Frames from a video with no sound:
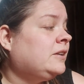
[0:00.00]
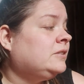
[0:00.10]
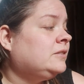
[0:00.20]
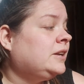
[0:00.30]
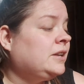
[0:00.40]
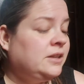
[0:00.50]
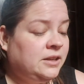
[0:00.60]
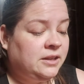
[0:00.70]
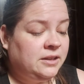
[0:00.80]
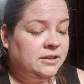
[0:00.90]
And they're like,
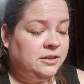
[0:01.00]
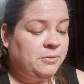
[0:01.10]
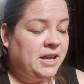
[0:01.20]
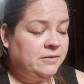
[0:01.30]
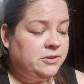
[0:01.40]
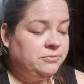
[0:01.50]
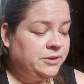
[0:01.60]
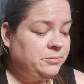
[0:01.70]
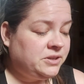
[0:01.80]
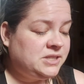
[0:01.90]
you have the
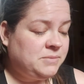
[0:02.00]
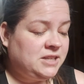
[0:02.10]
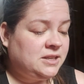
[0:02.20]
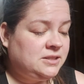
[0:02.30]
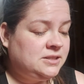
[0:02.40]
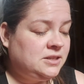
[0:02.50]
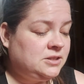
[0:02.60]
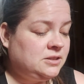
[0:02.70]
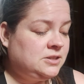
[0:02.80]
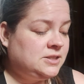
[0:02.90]
free will to make that
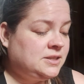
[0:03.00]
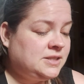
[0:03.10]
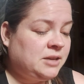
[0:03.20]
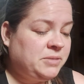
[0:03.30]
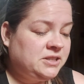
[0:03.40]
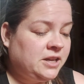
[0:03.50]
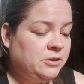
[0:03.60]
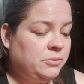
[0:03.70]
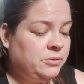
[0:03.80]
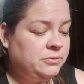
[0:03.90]
decision. Just because I picked that
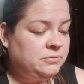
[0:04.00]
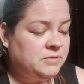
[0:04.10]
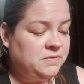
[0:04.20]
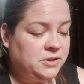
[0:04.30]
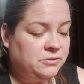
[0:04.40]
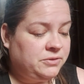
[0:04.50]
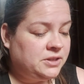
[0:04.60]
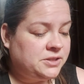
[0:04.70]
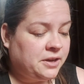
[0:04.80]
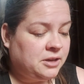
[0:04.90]
quote, if you don't feel
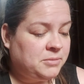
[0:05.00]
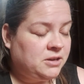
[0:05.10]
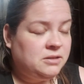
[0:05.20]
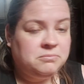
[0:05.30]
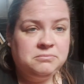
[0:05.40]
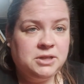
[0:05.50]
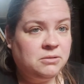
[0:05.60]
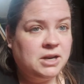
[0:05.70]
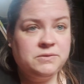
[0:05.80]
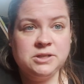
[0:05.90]
like talking about it, you
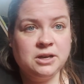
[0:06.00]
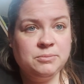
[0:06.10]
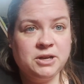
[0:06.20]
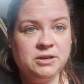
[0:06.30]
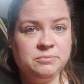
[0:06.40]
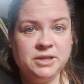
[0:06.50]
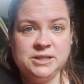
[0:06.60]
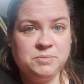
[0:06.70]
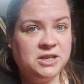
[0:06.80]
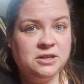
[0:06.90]
don't have to talk about it.
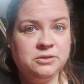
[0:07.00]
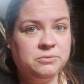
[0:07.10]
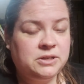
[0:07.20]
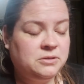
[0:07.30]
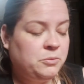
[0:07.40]
Let's pick another one.